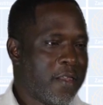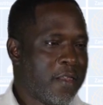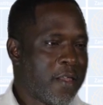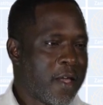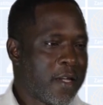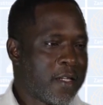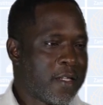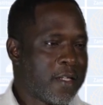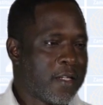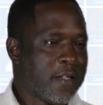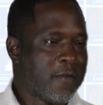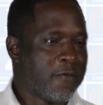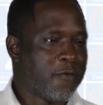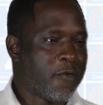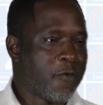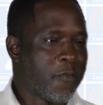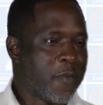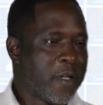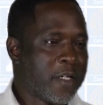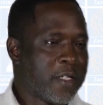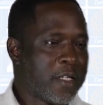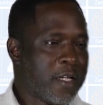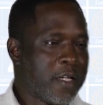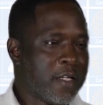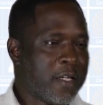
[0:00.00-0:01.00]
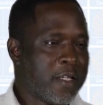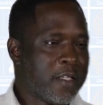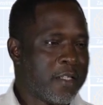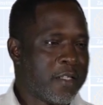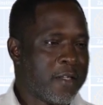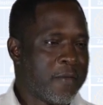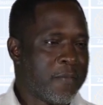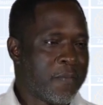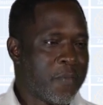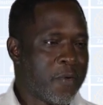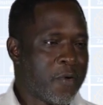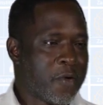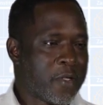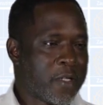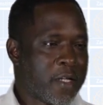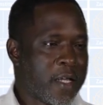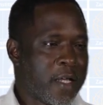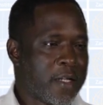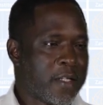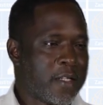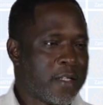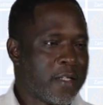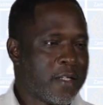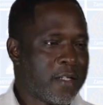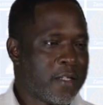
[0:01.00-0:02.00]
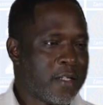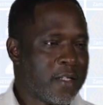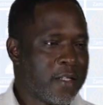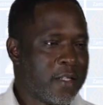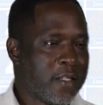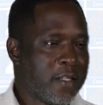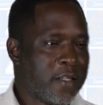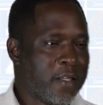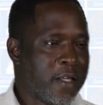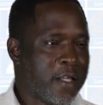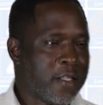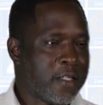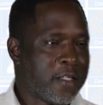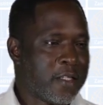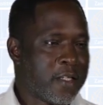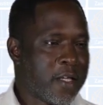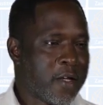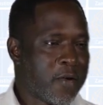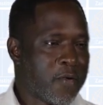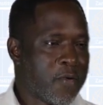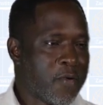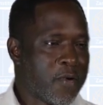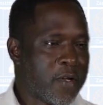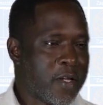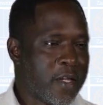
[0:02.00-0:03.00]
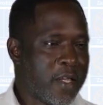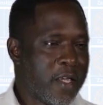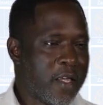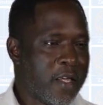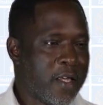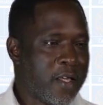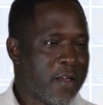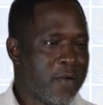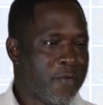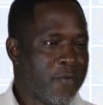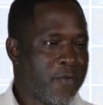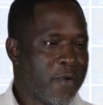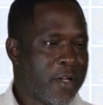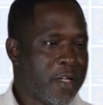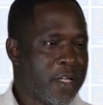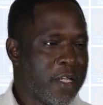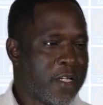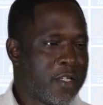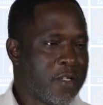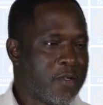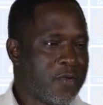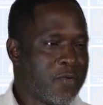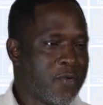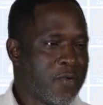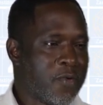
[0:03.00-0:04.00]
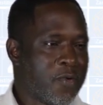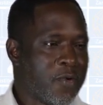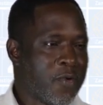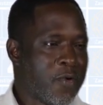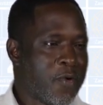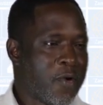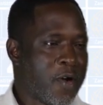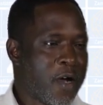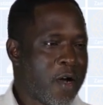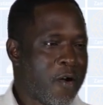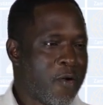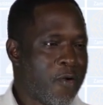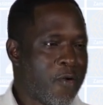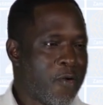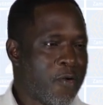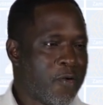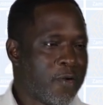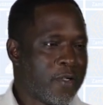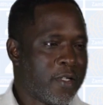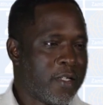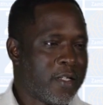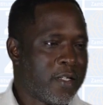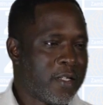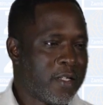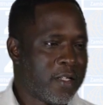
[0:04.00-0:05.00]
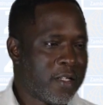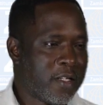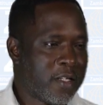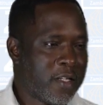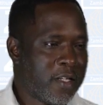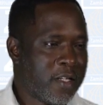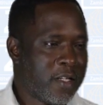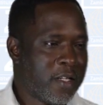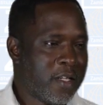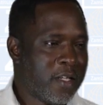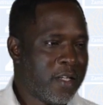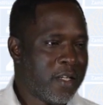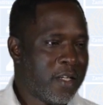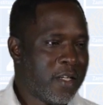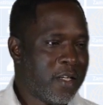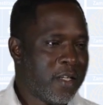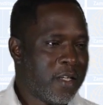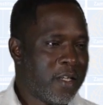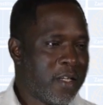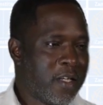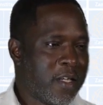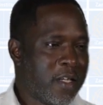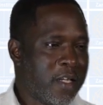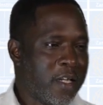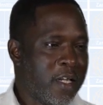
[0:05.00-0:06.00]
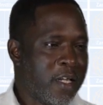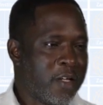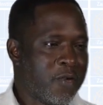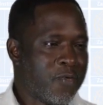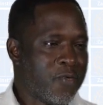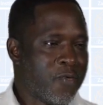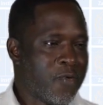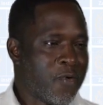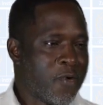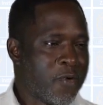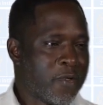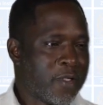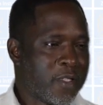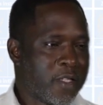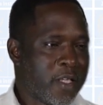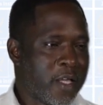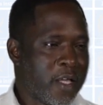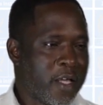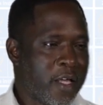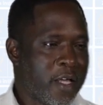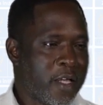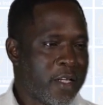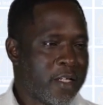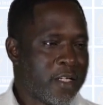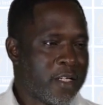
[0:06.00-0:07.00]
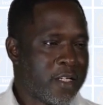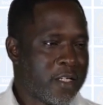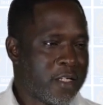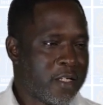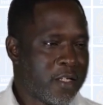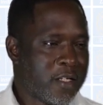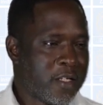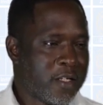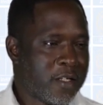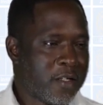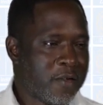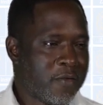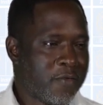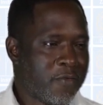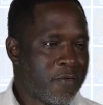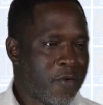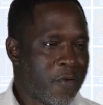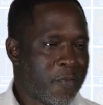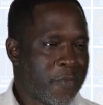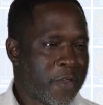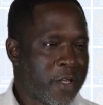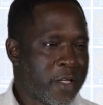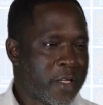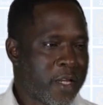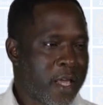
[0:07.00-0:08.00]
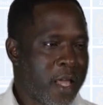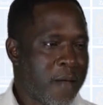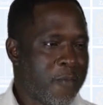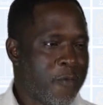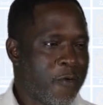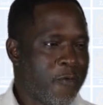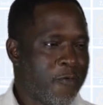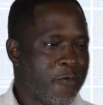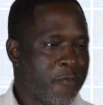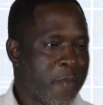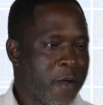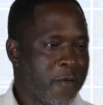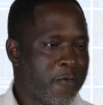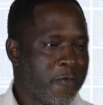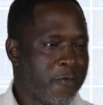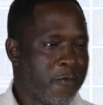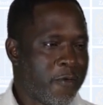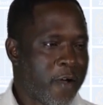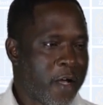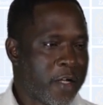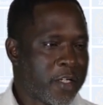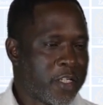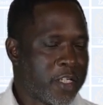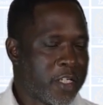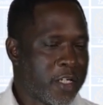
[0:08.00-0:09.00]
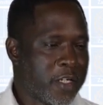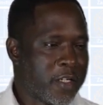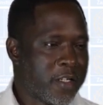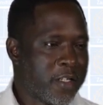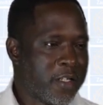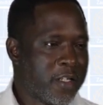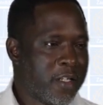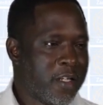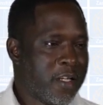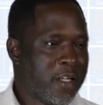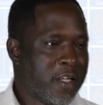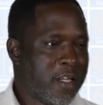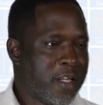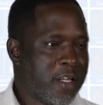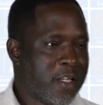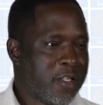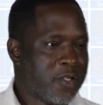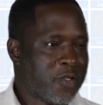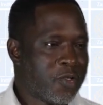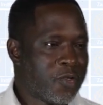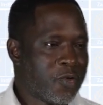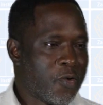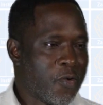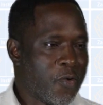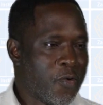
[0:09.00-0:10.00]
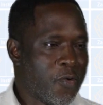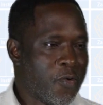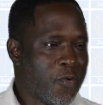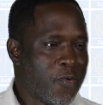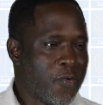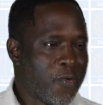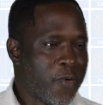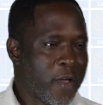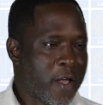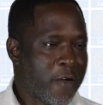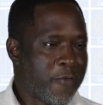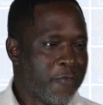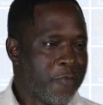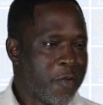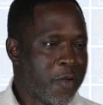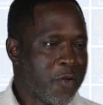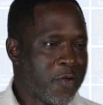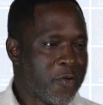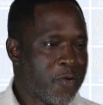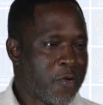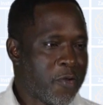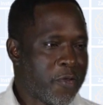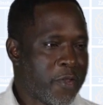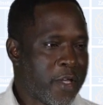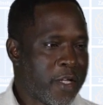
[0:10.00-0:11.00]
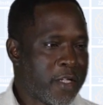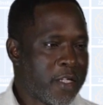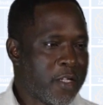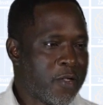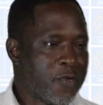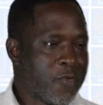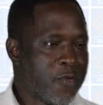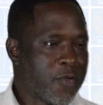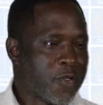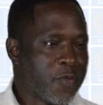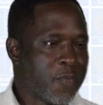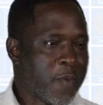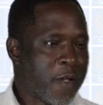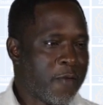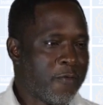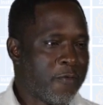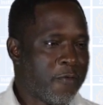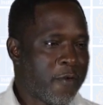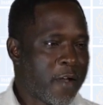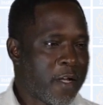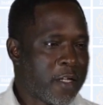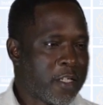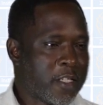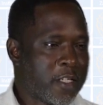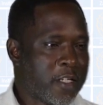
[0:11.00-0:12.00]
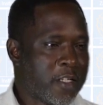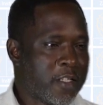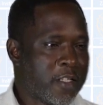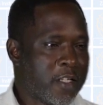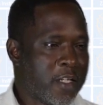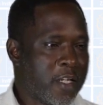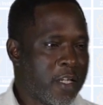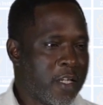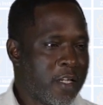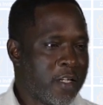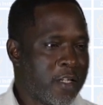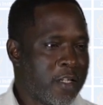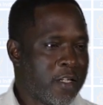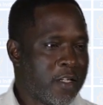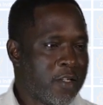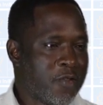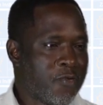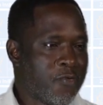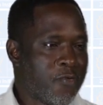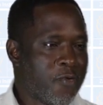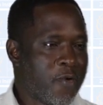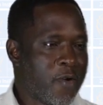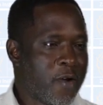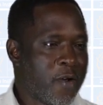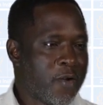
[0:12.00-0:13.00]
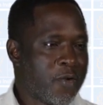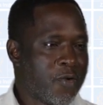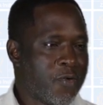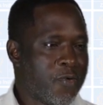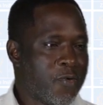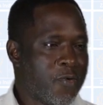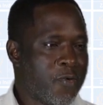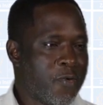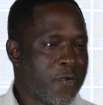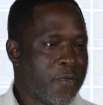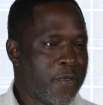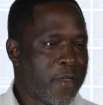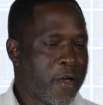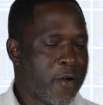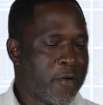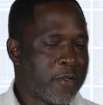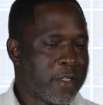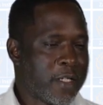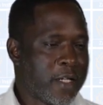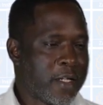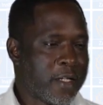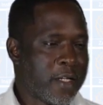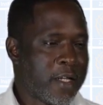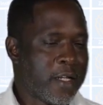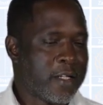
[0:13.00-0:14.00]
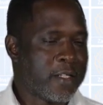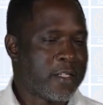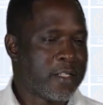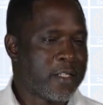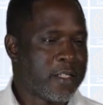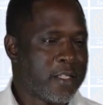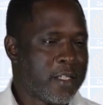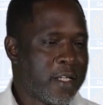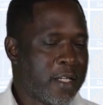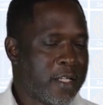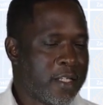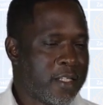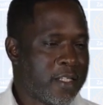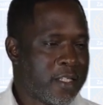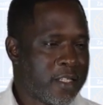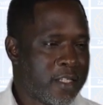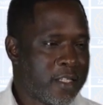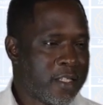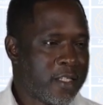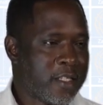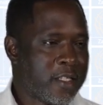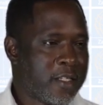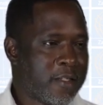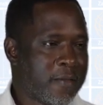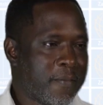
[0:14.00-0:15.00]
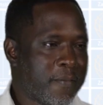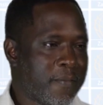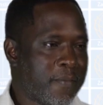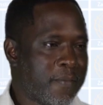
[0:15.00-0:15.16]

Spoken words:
That information is important. Then secondly, we need to know how old it was, the age from the time of manufacture. So we have been told that it was manufactured in 2006.